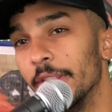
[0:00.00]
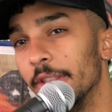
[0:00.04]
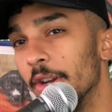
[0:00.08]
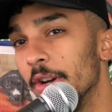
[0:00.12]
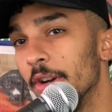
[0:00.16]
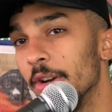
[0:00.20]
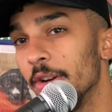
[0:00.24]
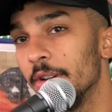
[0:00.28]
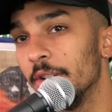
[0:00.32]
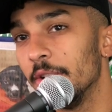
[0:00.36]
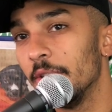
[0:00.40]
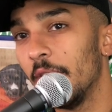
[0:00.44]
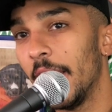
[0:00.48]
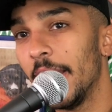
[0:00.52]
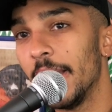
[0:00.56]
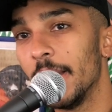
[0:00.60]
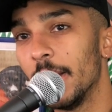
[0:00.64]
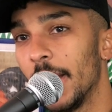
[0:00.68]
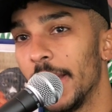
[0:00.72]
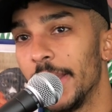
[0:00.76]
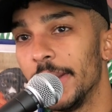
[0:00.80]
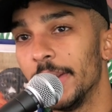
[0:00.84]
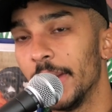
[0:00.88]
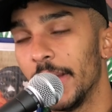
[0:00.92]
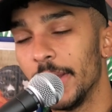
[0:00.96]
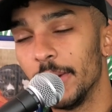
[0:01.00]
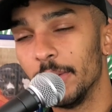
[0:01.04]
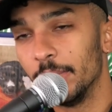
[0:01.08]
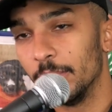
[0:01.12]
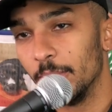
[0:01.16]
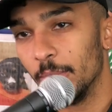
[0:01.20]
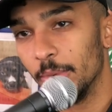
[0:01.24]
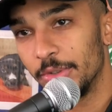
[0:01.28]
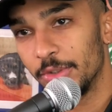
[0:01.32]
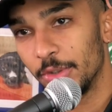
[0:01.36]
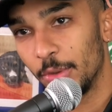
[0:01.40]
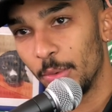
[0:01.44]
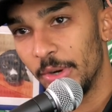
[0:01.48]
There. I, I. I don't.
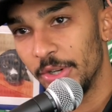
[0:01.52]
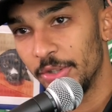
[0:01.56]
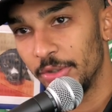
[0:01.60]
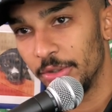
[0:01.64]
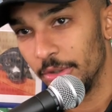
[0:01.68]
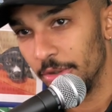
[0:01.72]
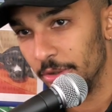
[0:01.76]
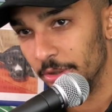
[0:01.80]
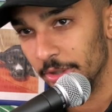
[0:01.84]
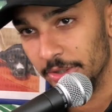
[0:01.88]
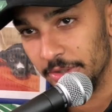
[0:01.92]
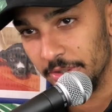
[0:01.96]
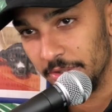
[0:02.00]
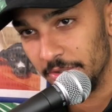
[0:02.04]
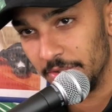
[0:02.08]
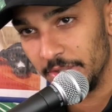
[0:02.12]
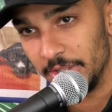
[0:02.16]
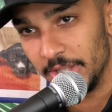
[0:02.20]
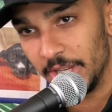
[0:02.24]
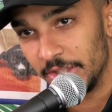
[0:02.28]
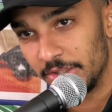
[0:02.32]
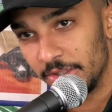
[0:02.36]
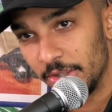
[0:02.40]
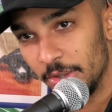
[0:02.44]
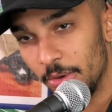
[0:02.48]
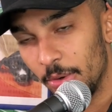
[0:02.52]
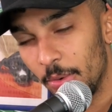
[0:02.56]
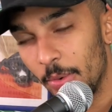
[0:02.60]
What's the question? Is this a yes or no